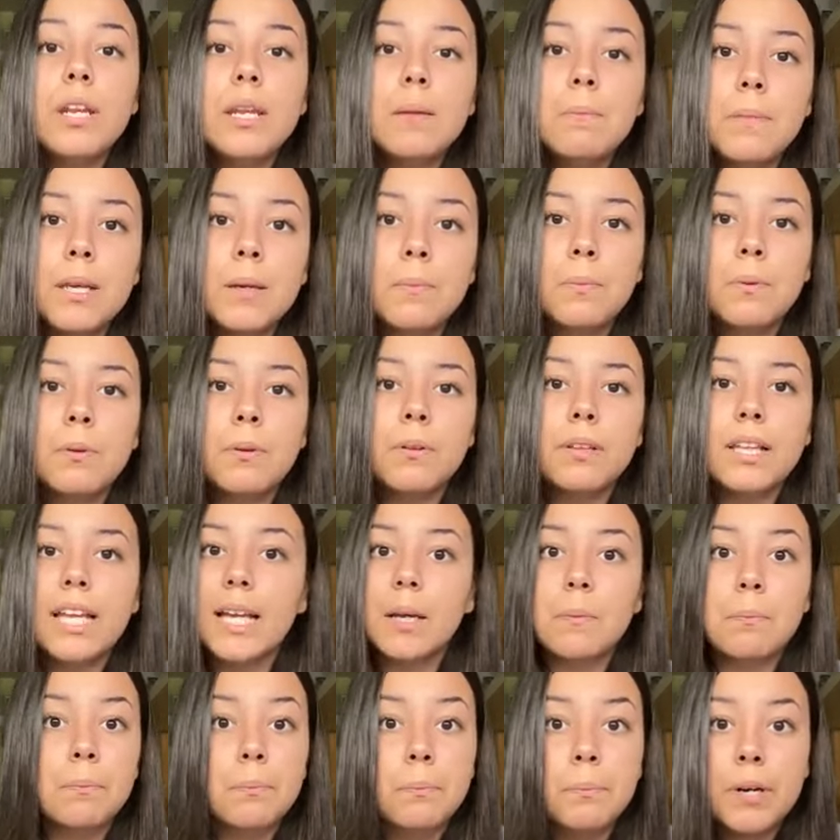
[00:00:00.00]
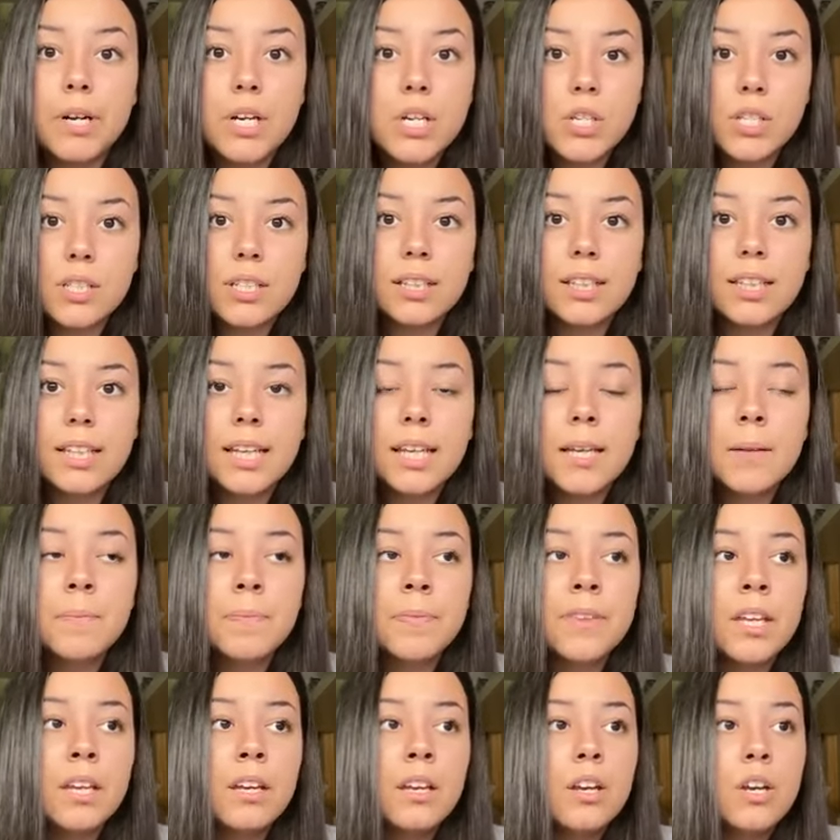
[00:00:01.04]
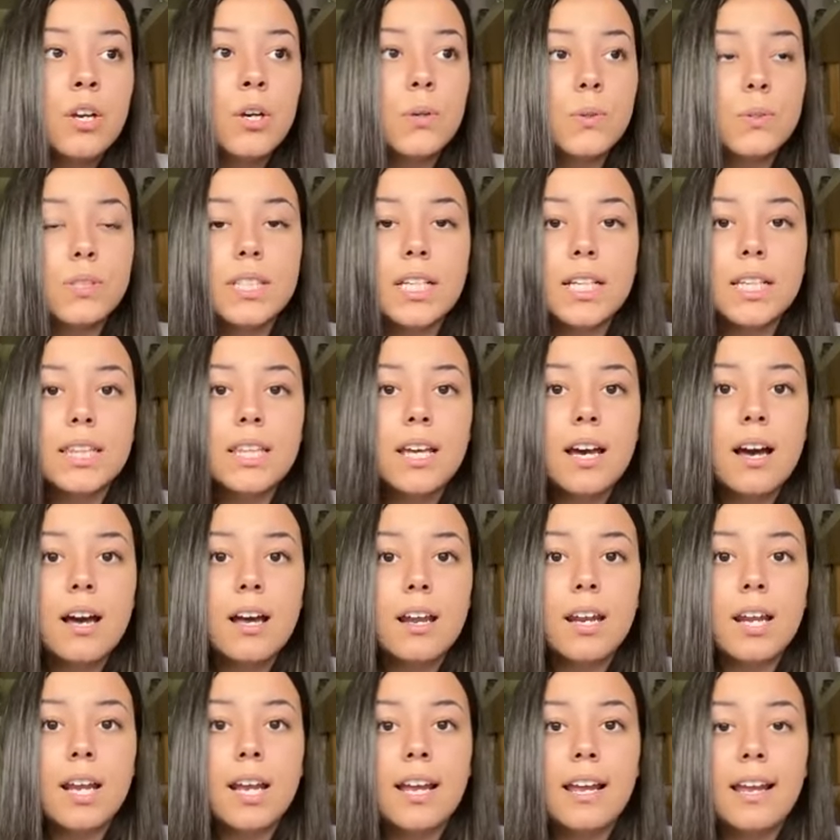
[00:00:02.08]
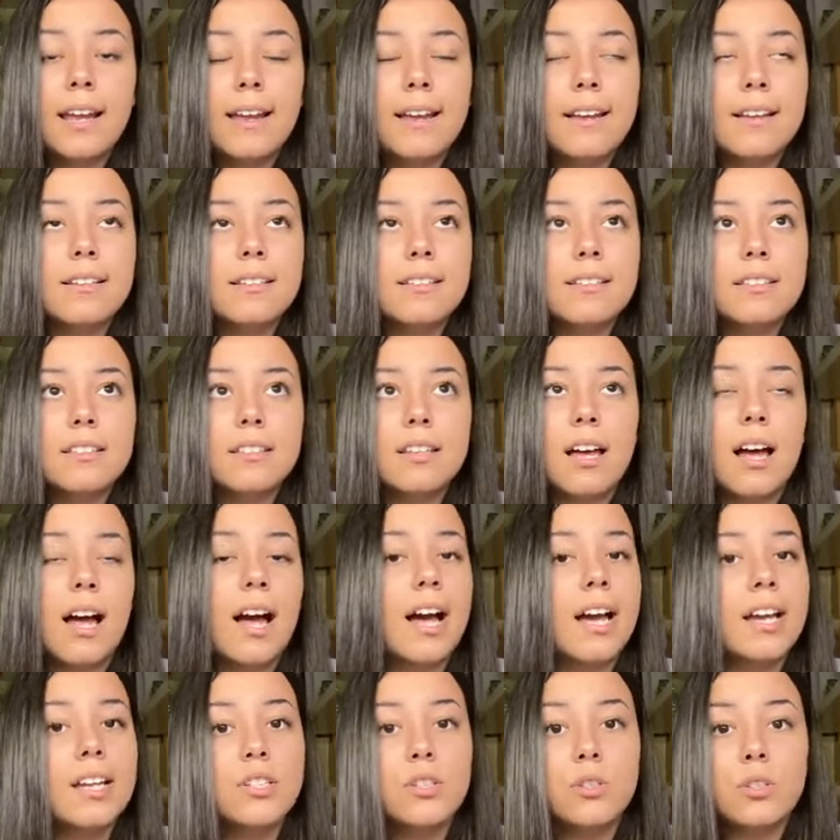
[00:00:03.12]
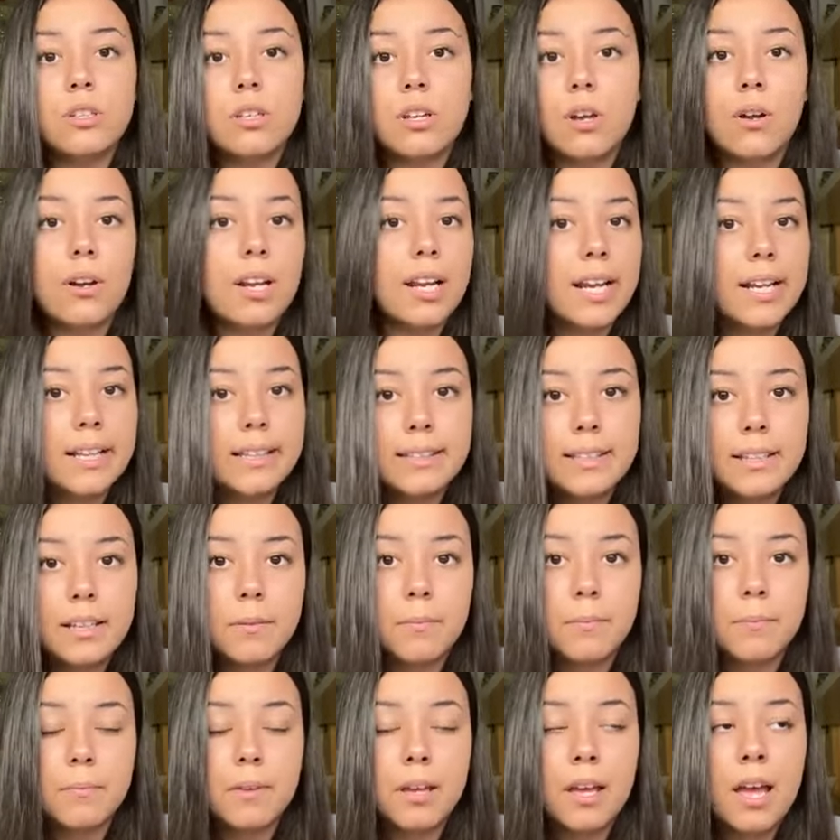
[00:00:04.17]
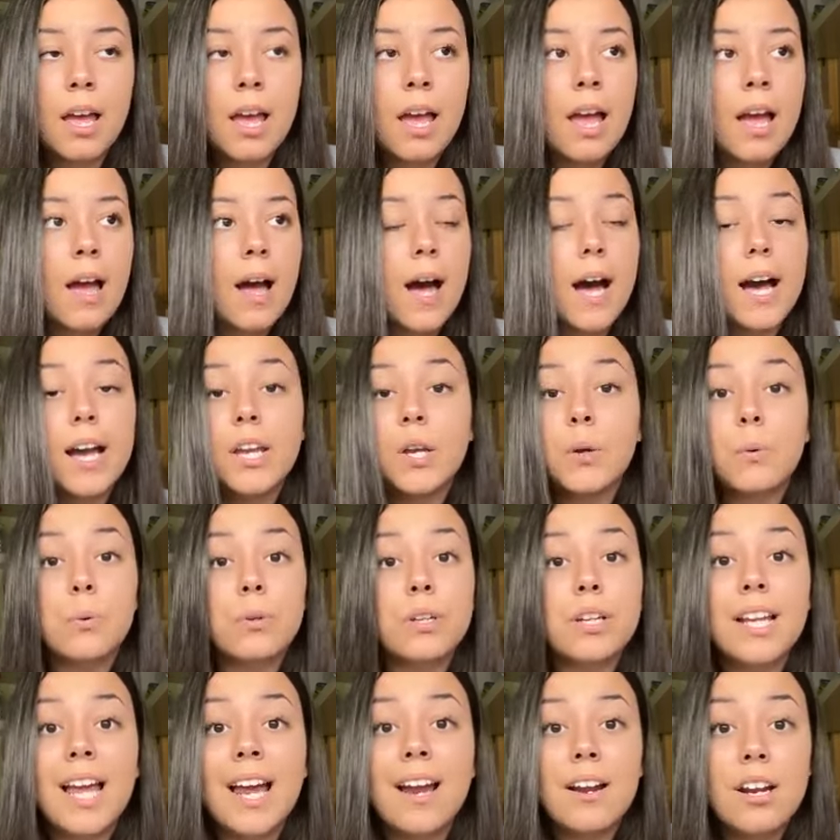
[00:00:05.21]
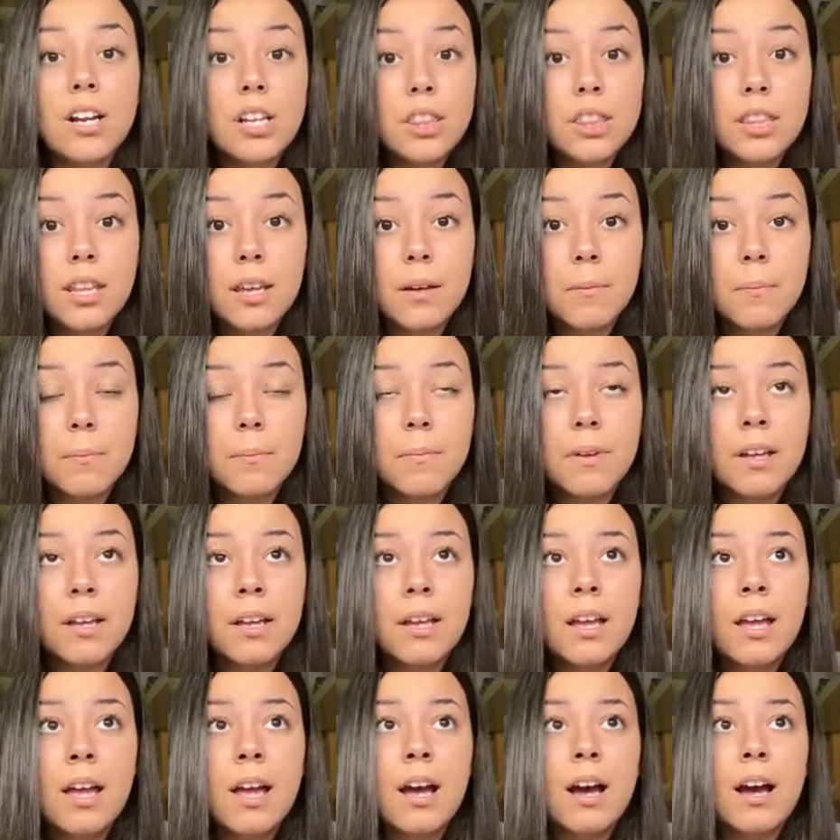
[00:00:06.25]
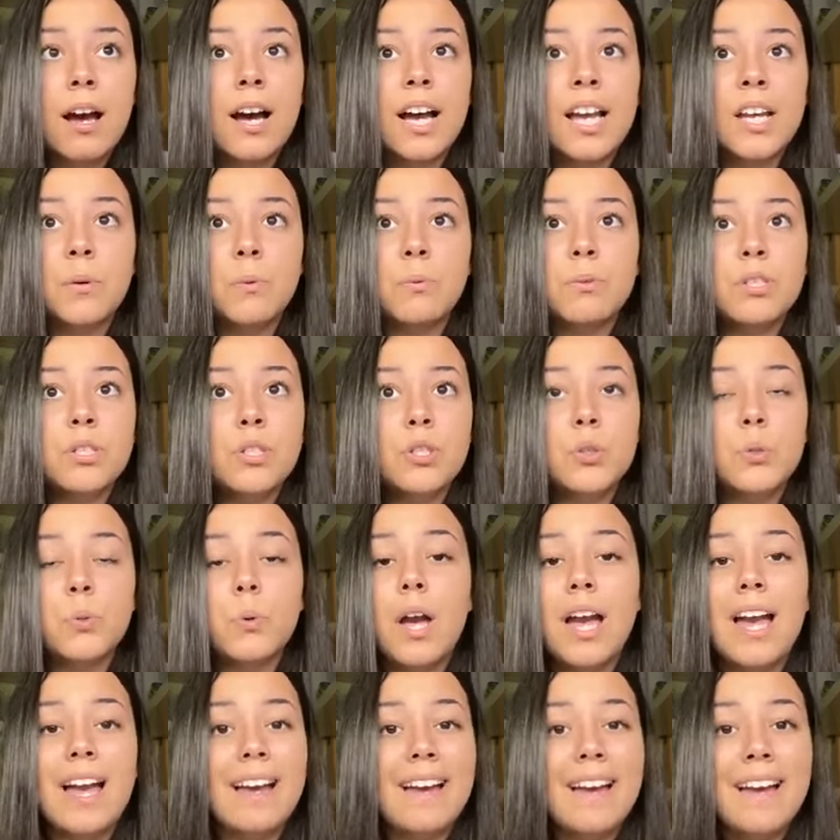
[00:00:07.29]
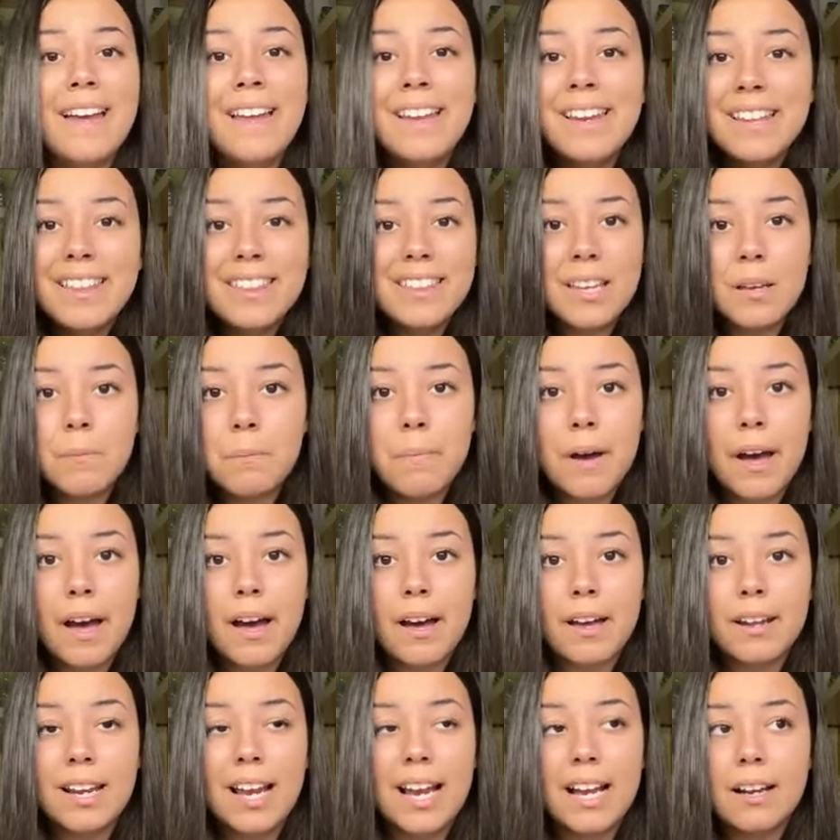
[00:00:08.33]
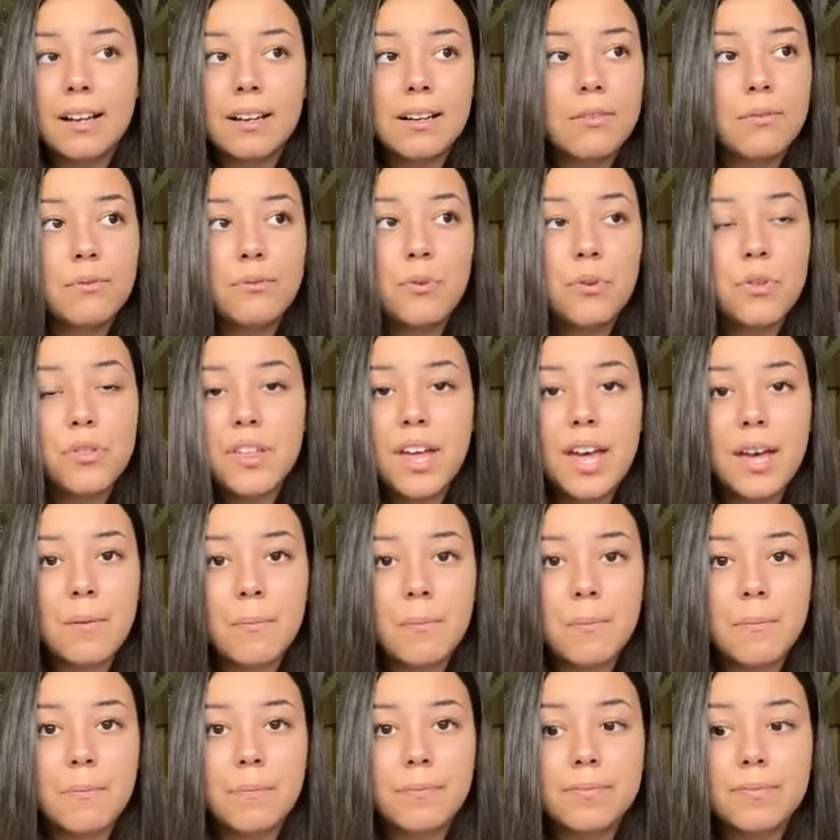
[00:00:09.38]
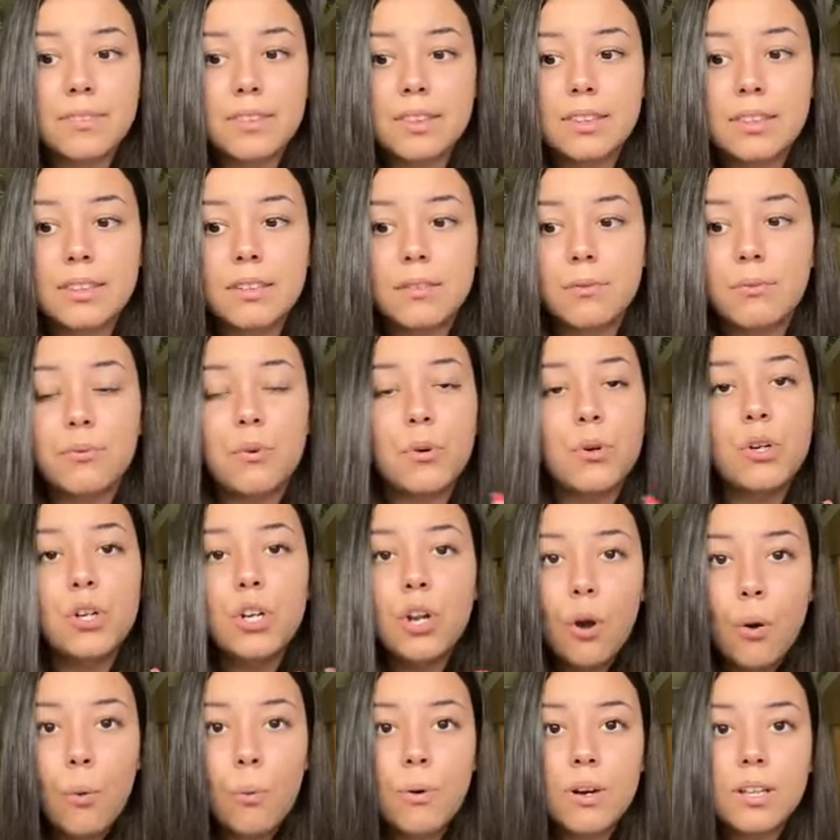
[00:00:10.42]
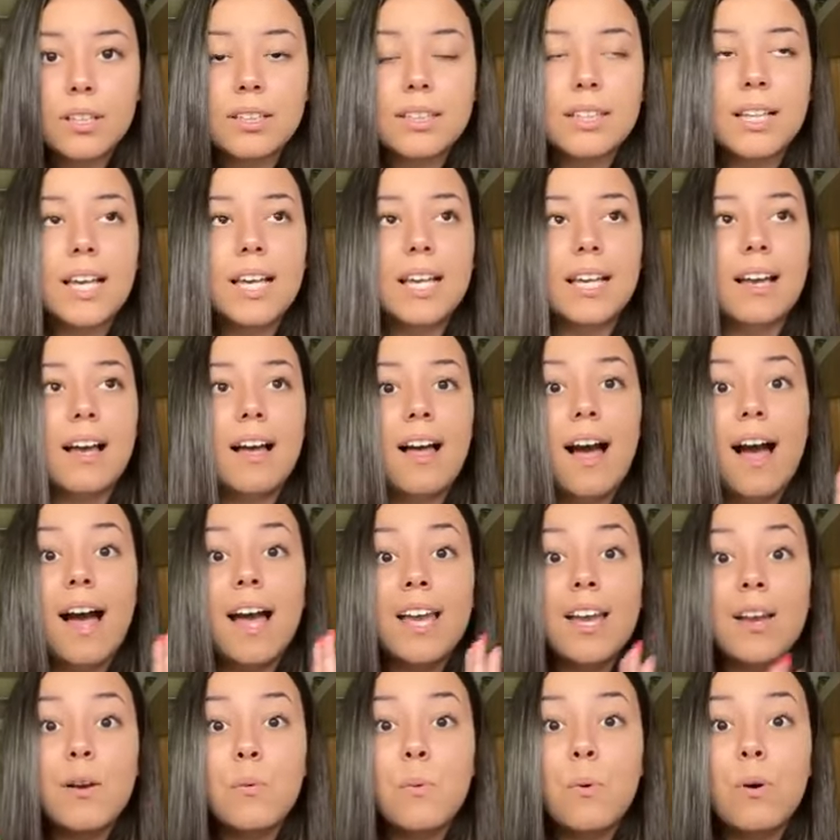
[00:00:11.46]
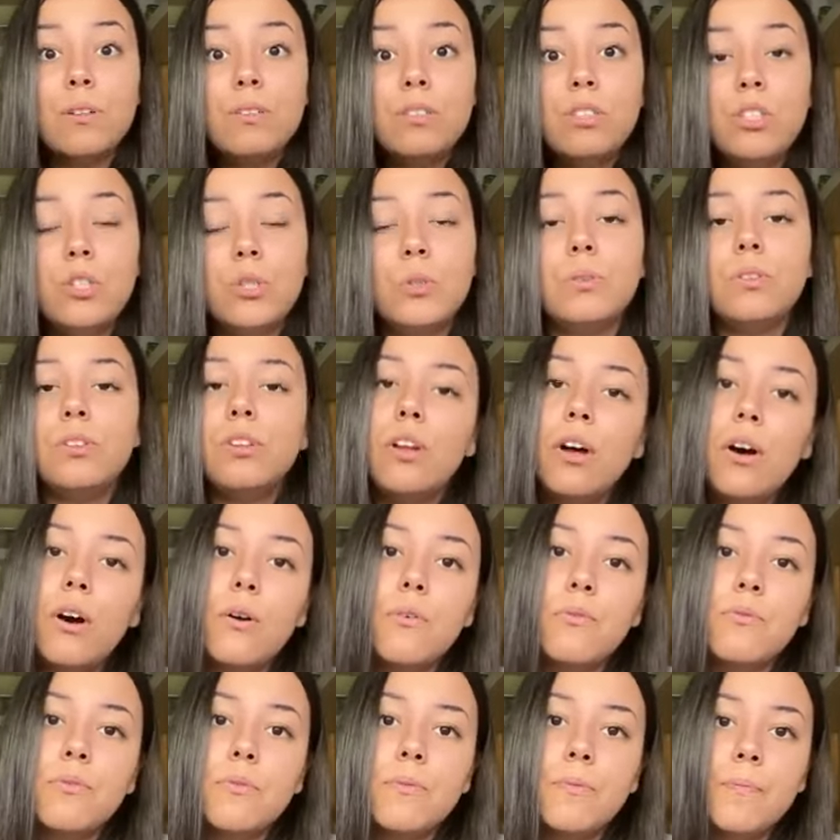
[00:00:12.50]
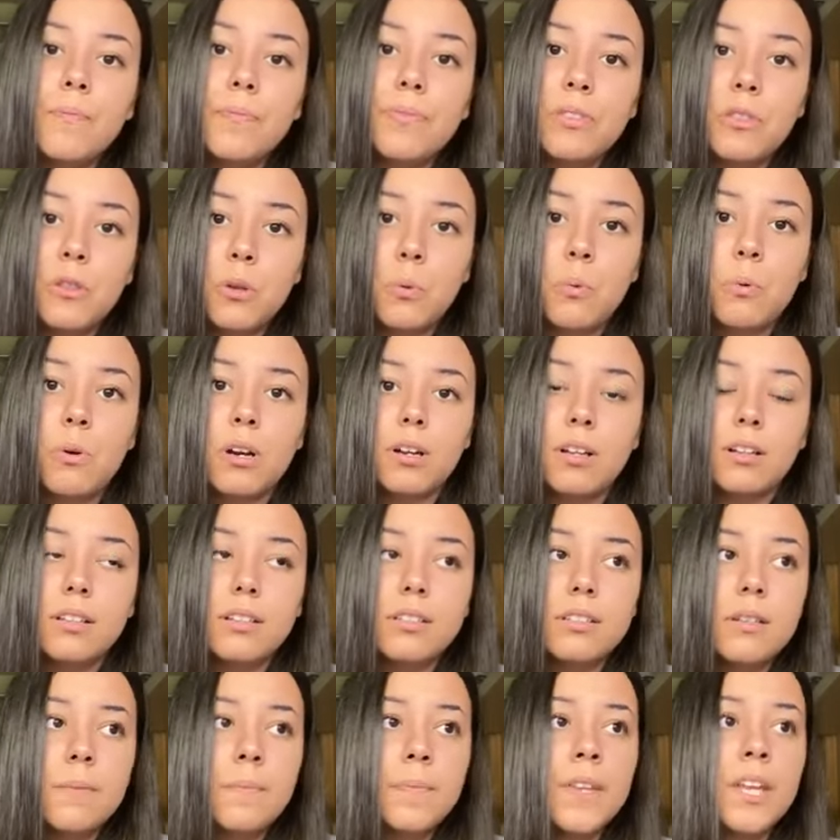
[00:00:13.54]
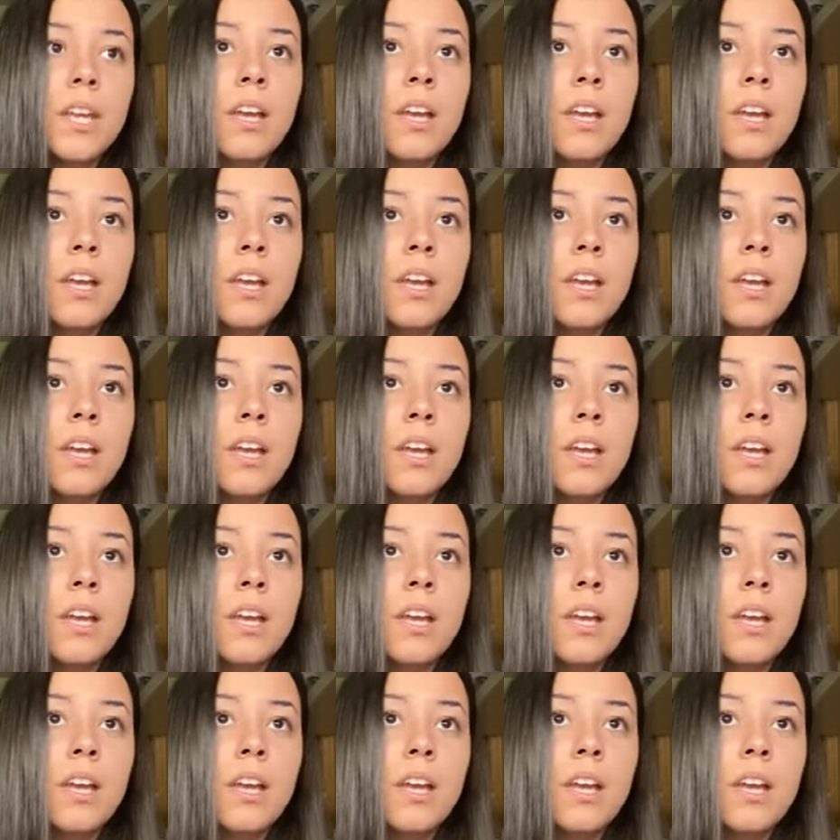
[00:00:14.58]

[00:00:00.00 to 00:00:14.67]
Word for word: many people, like, personally, who did that, and I do not hate them. I wouldn't hurt them. I wouldn't do anything bad for them, for no one. Like, I want to love the world.